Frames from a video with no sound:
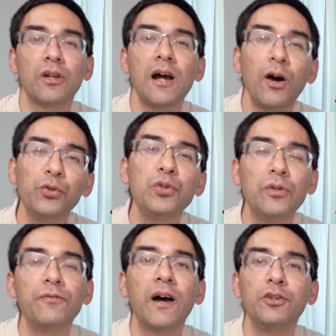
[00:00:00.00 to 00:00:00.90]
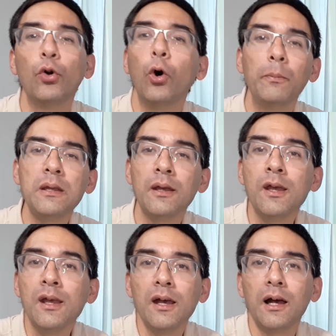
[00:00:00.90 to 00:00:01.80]
How do you define your hobby
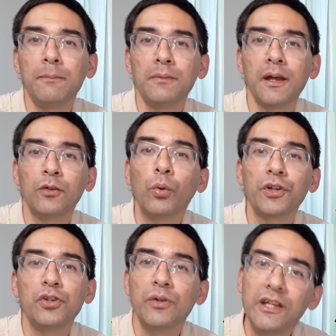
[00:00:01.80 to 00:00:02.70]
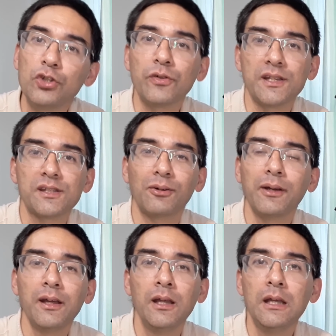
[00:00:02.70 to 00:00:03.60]
um, and what are your interests?
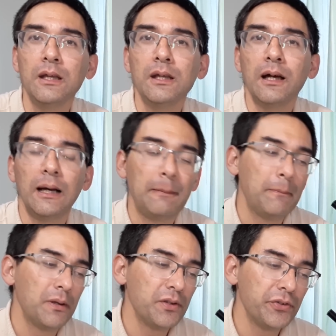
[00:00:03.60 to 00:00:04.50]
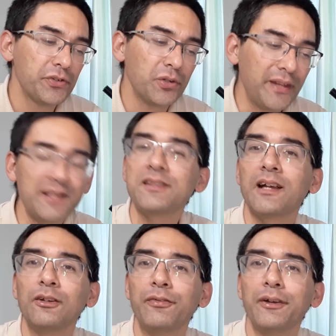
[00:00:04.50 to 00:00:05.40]
Okay, um, so that is
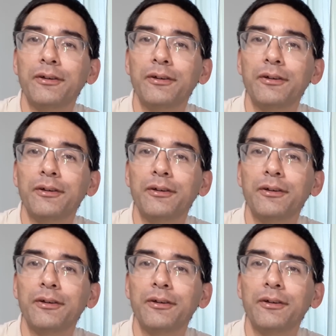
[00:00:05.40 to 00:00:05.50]
kind of the